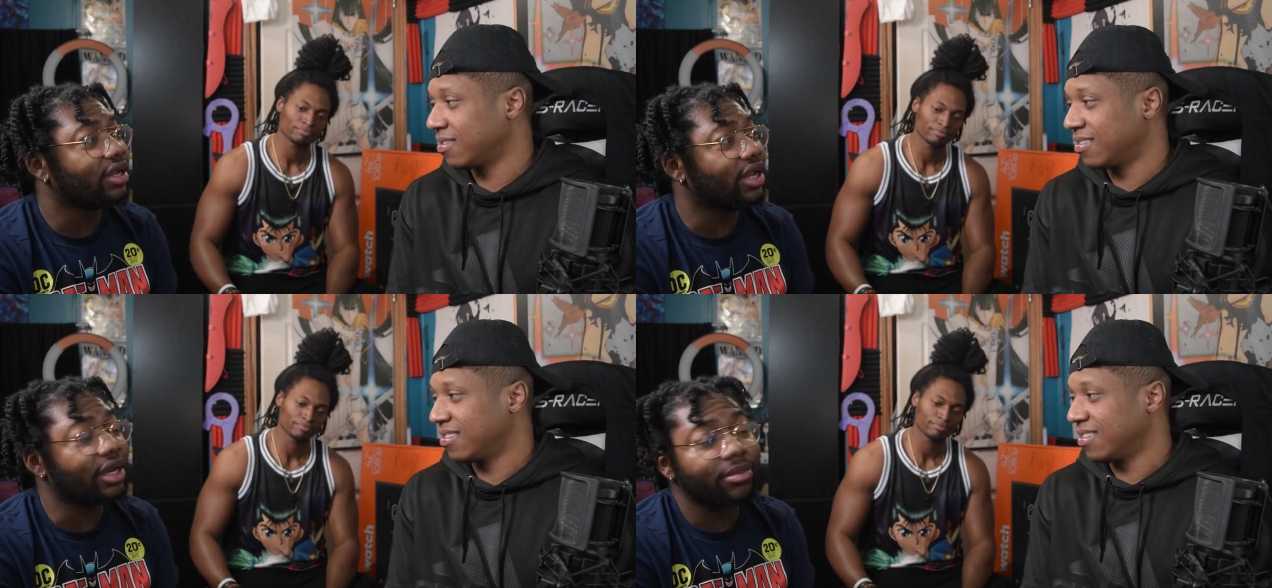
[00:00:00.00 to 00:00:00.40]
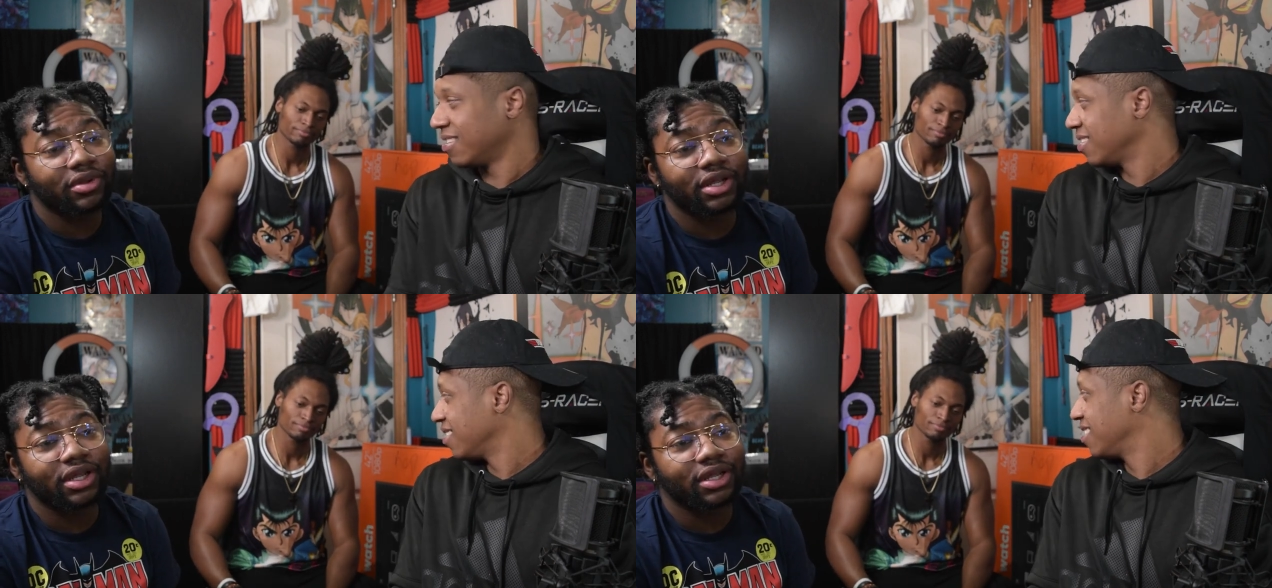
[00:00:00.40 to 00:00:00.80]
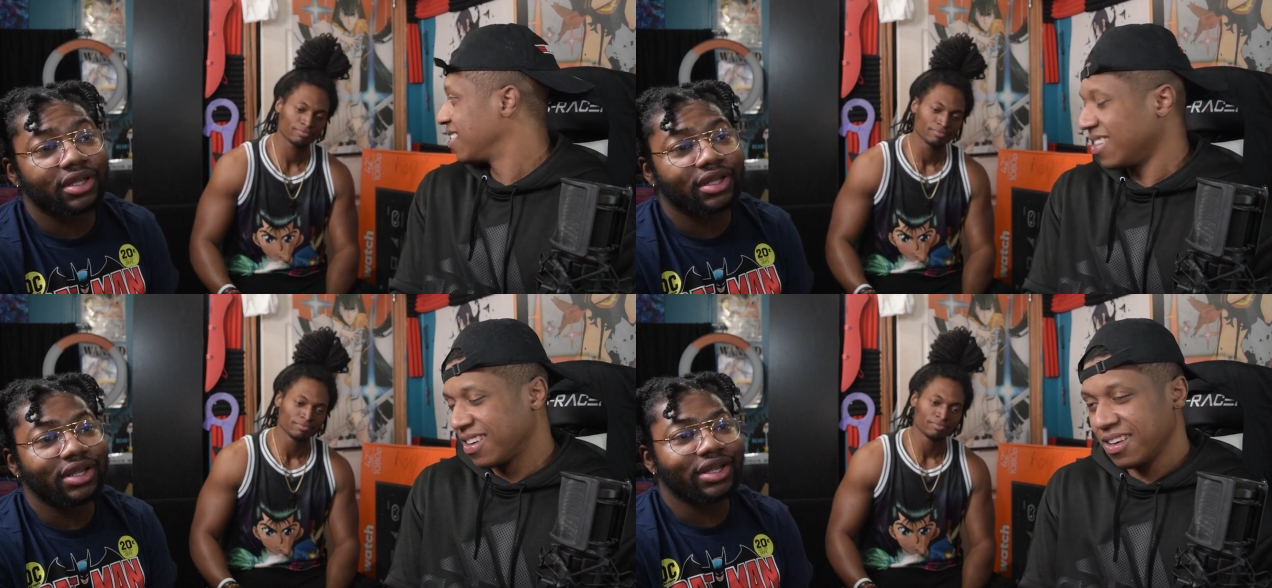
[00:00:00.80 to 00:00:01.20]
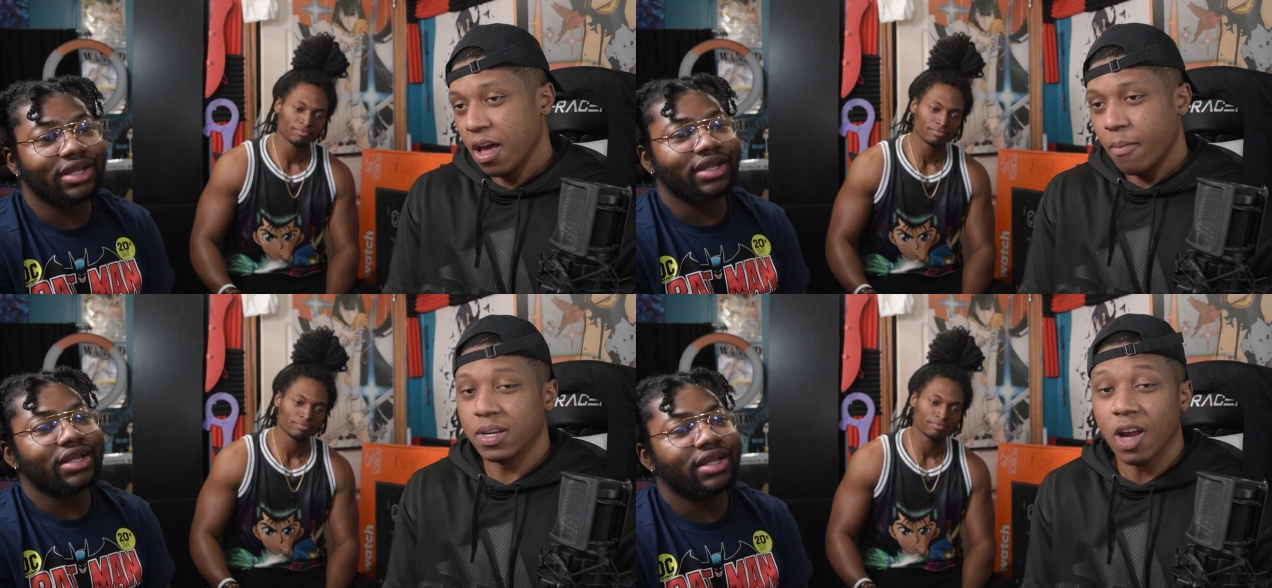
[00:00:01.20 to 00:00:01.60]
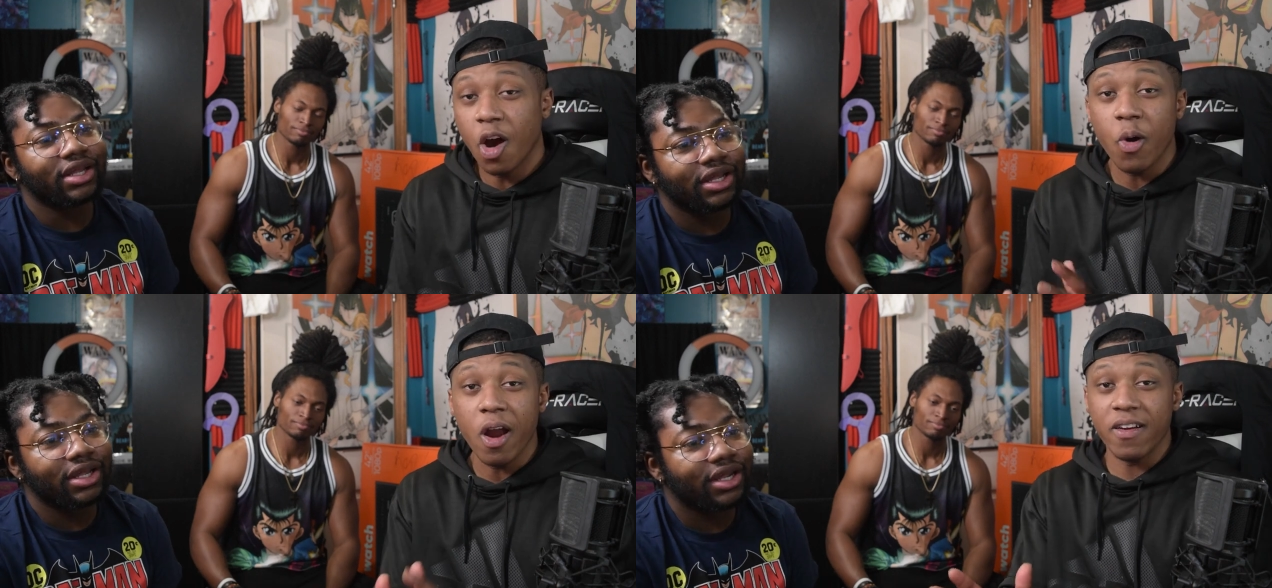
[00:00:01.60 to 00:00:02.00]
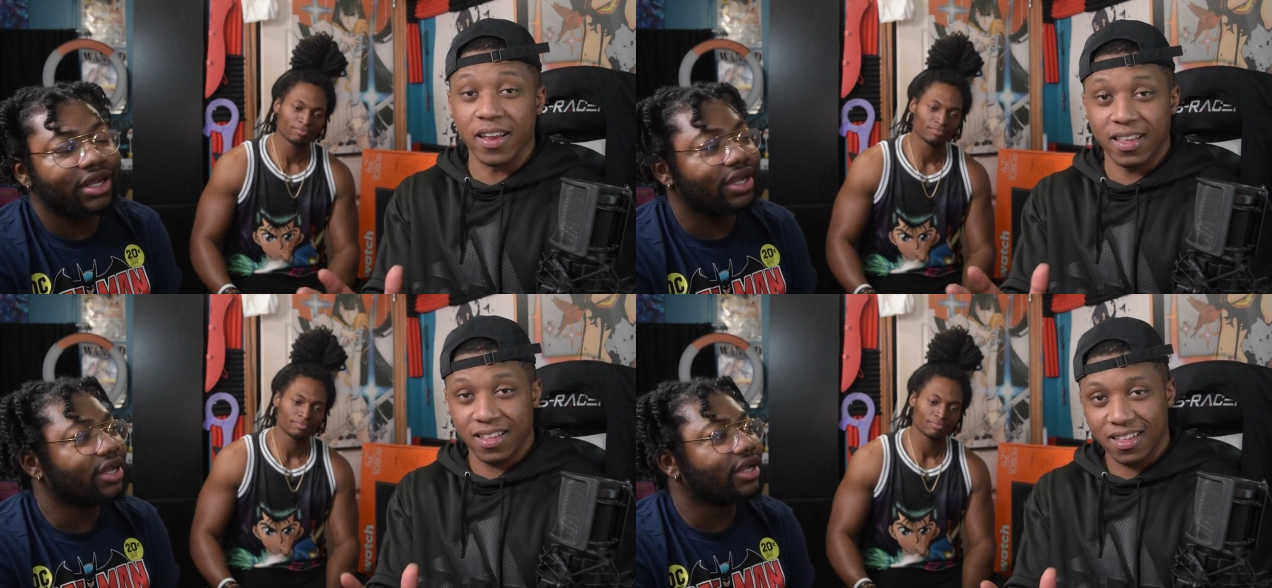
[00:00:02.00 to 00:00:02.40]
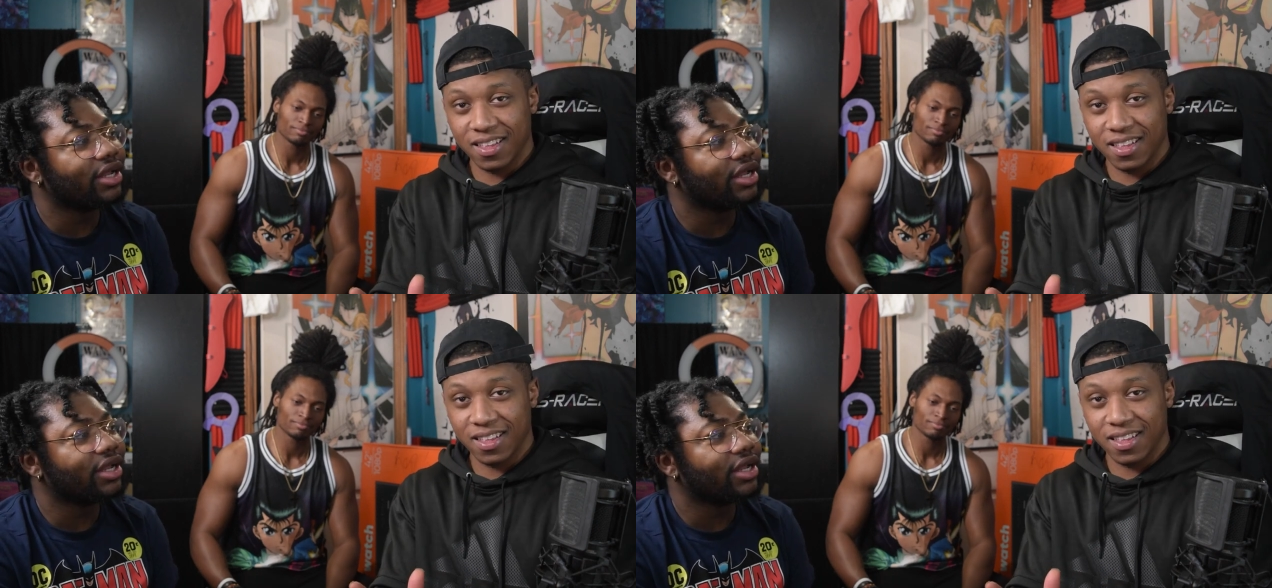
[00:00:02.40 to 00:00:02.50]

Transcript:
Speaker 1: Inevitable end. Yeah. But don't worry,